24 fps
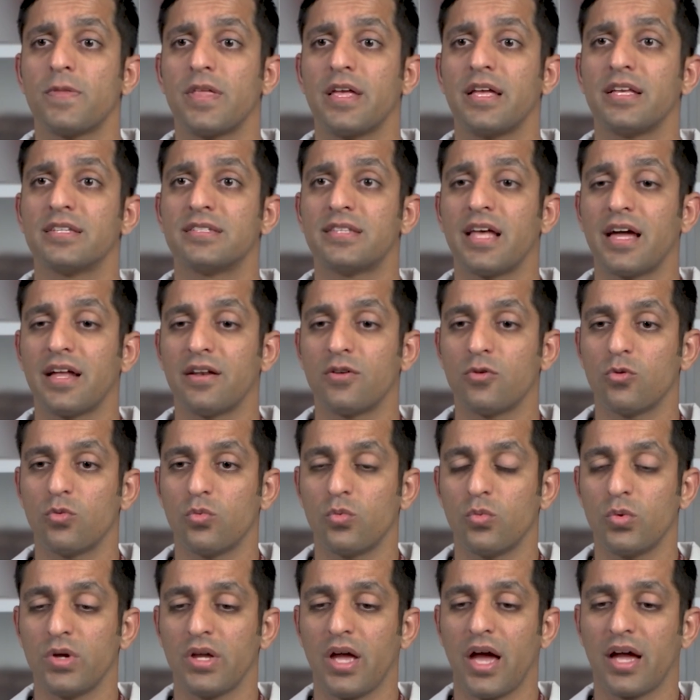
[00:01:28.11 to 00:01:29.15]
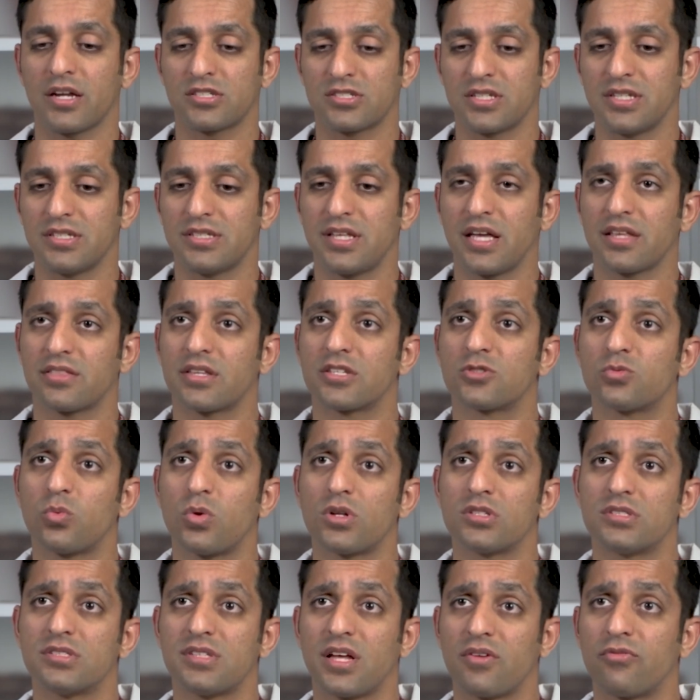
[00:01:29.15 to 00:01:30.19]
is that we actually take this
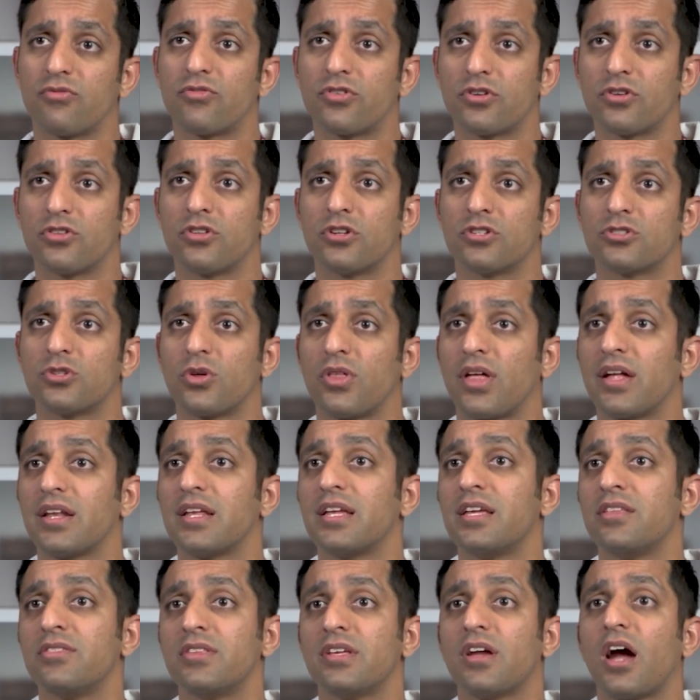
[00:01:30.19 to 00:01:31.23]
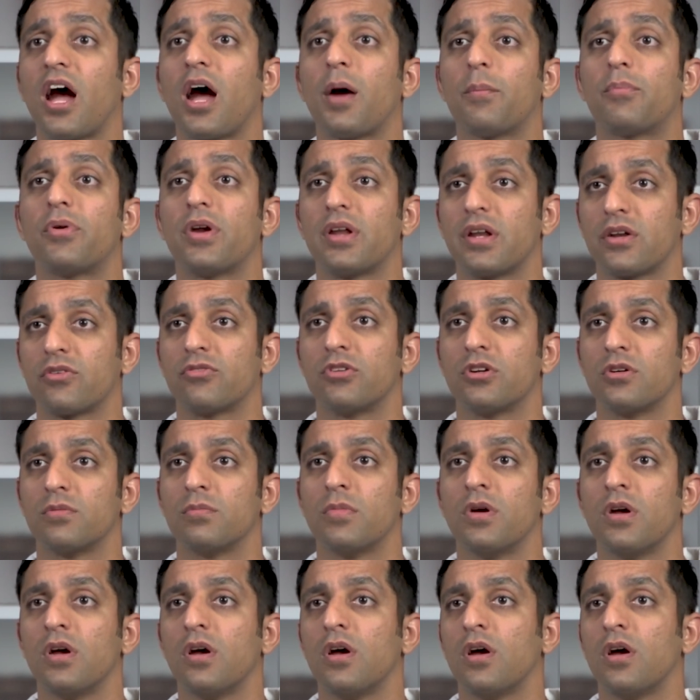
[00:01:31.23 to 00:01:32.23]
one step further so that in the operating room,